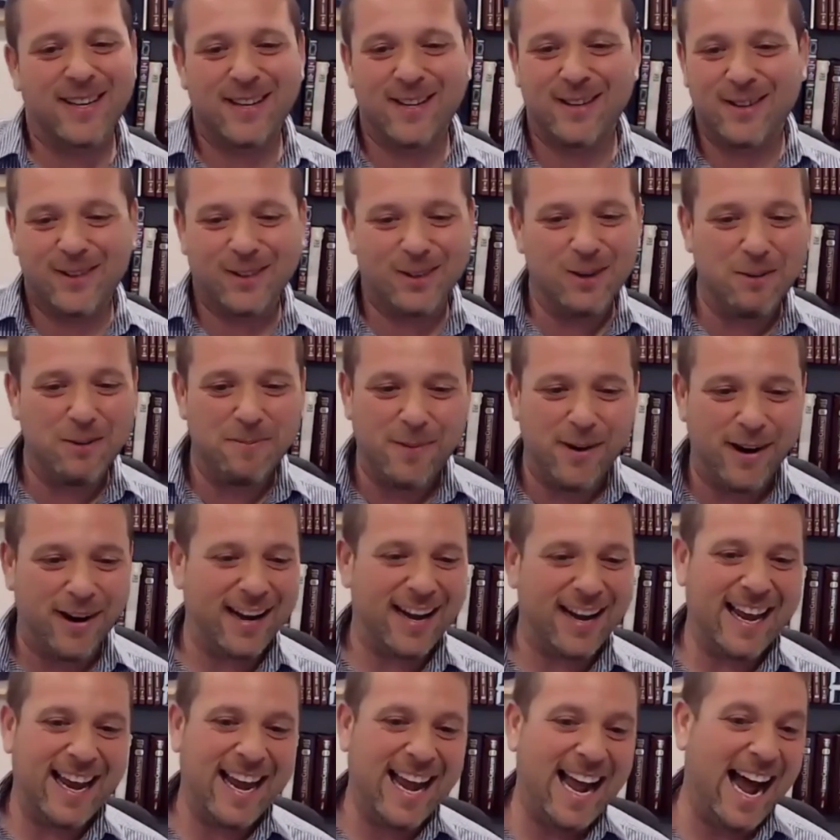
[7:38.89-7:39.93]

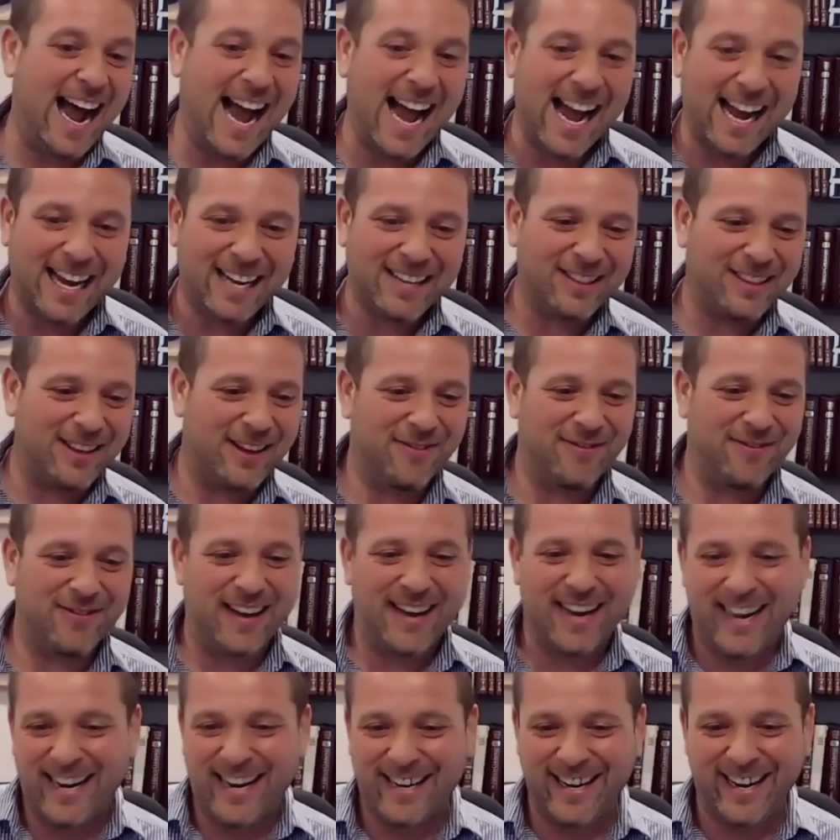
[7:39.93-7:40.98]
super active
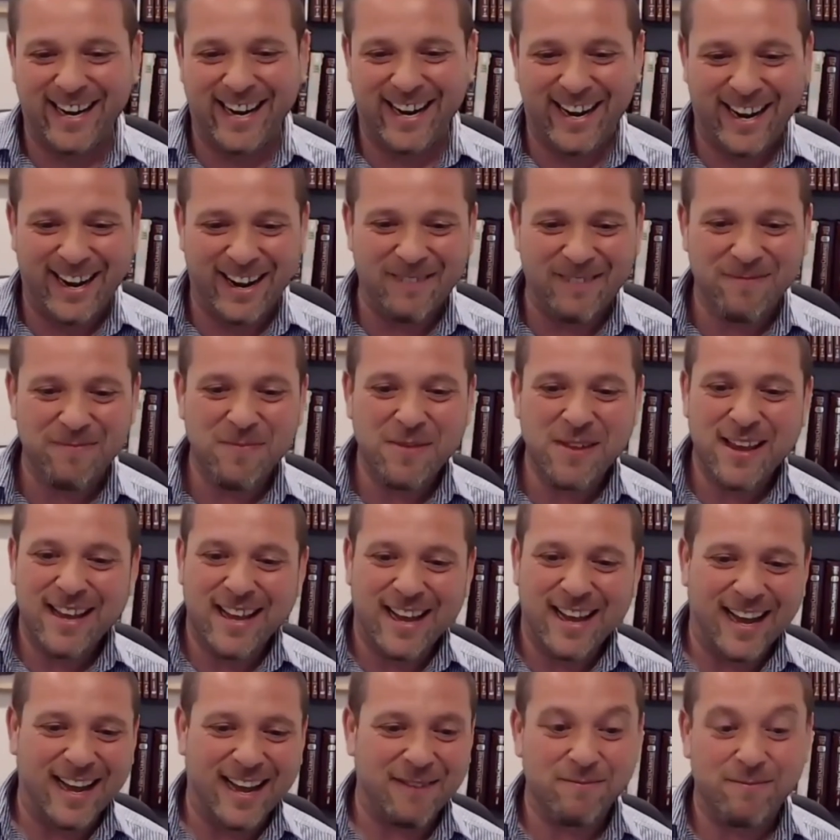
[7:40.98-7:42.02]

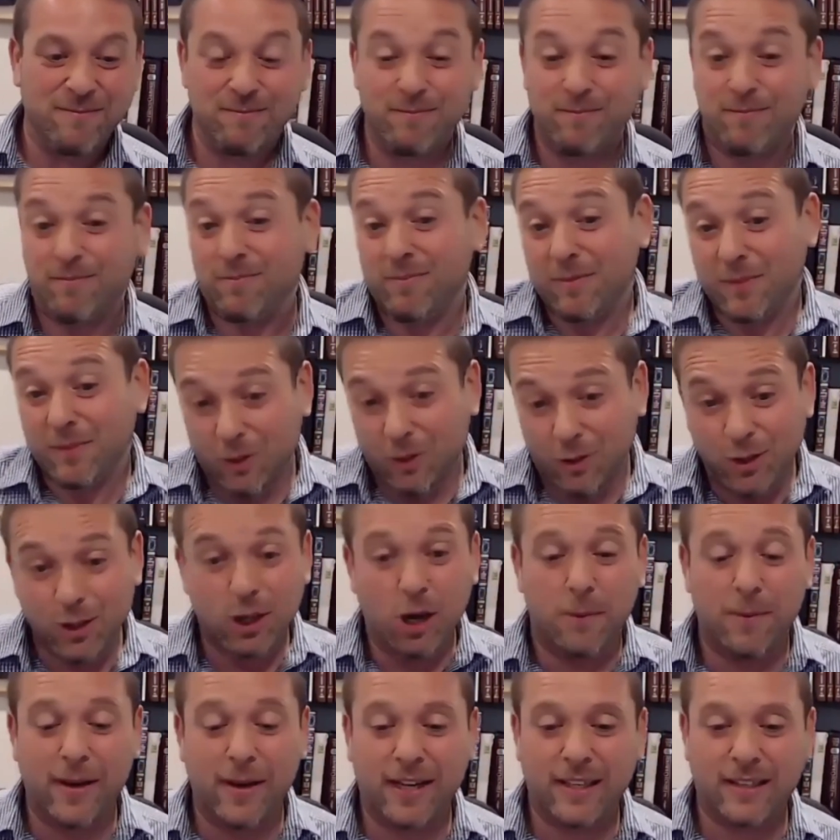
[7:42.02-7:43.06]
and to
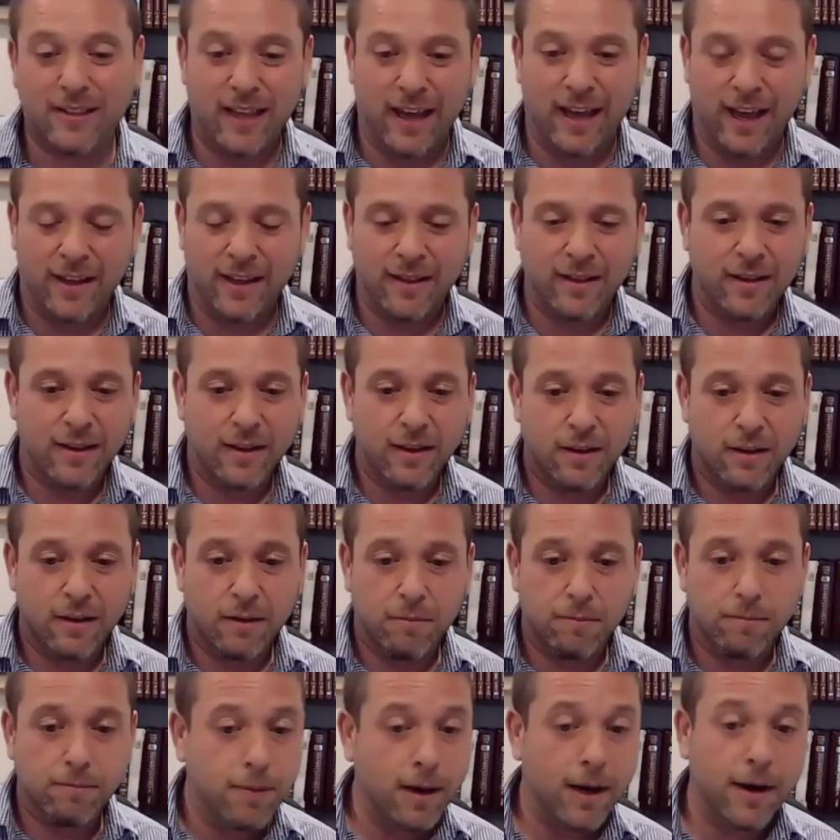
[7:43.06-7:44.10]
some extent
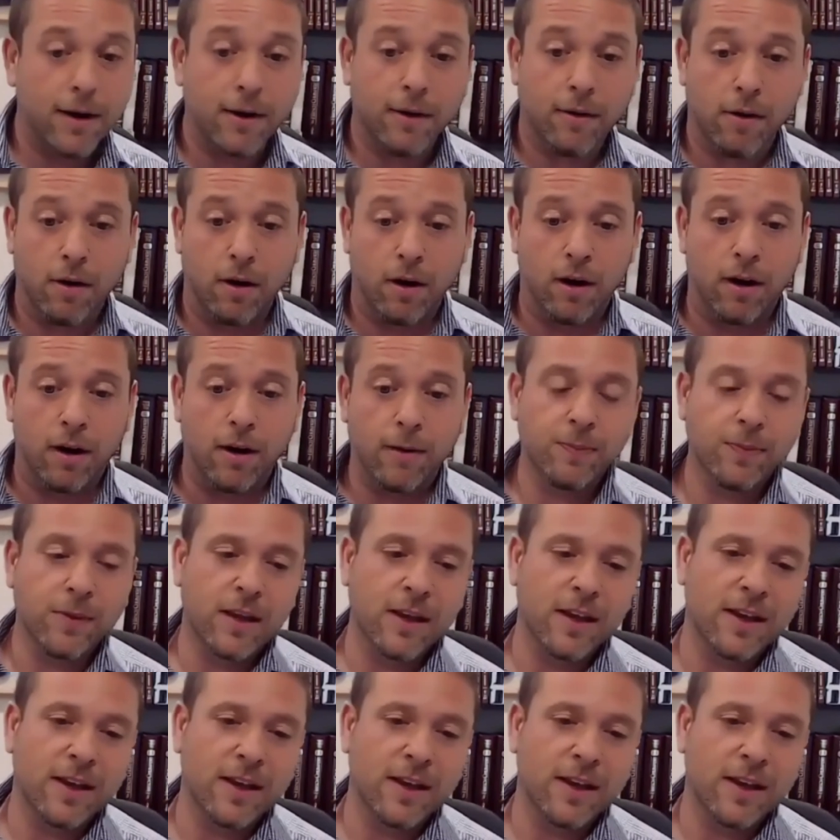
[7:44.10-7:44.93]
very raw.